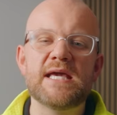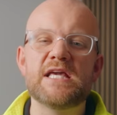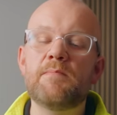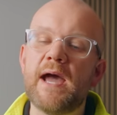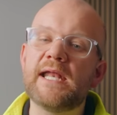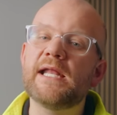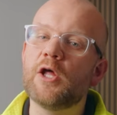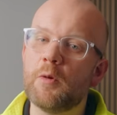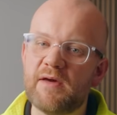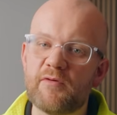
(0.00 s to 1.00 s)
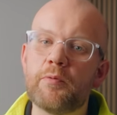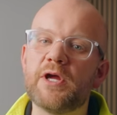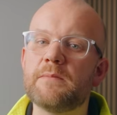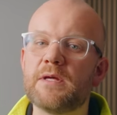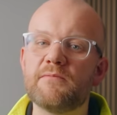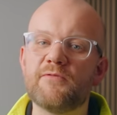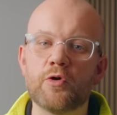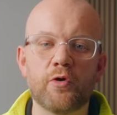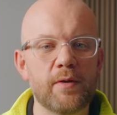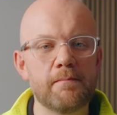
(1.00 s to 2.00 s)
You're paying a little bit of a premium
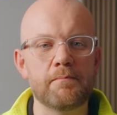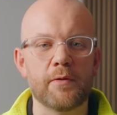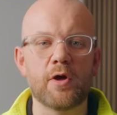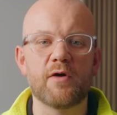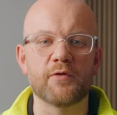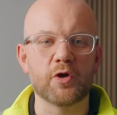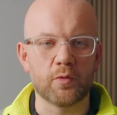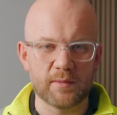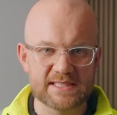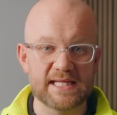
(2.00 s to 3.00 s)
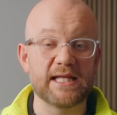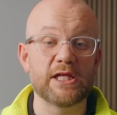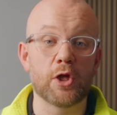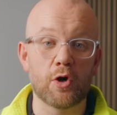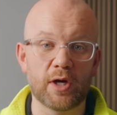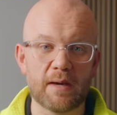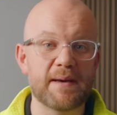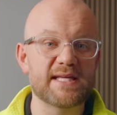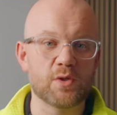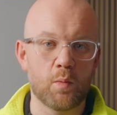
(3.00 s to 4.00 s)
for them, but they often come with slightly longer,
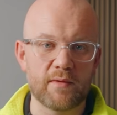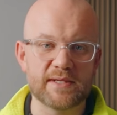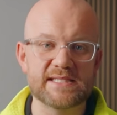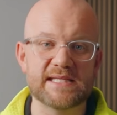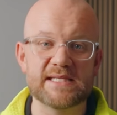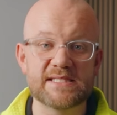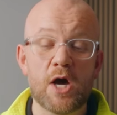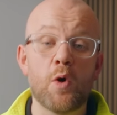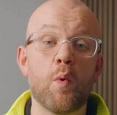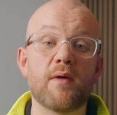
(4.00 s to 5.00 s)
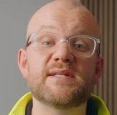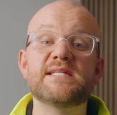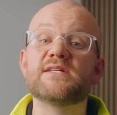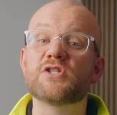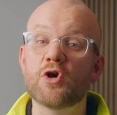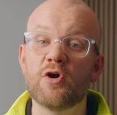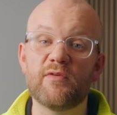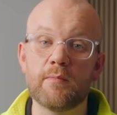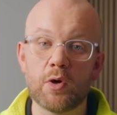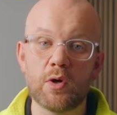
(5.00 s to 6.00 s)
better warranties that
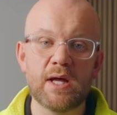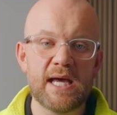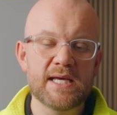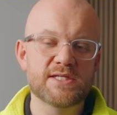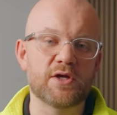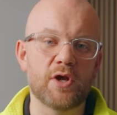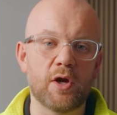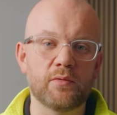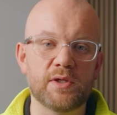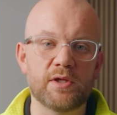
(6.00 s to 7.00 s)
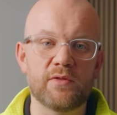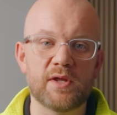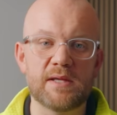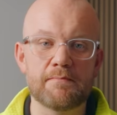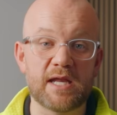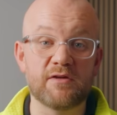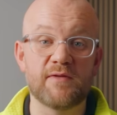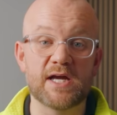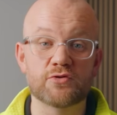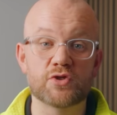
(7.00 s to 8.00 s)
cover more. So not only do the
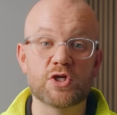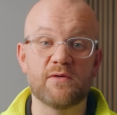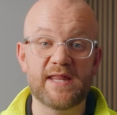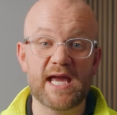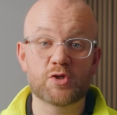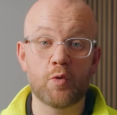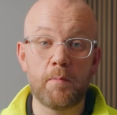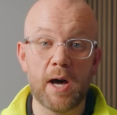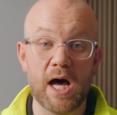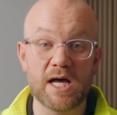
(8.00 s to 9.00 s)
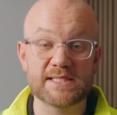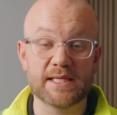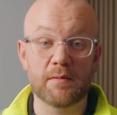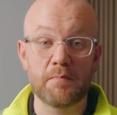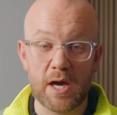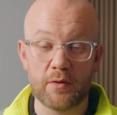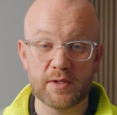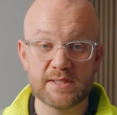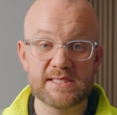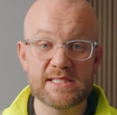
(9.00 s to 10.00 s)
manufacturers cover the actual parts and
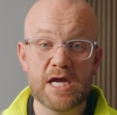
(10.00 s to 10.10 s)
components,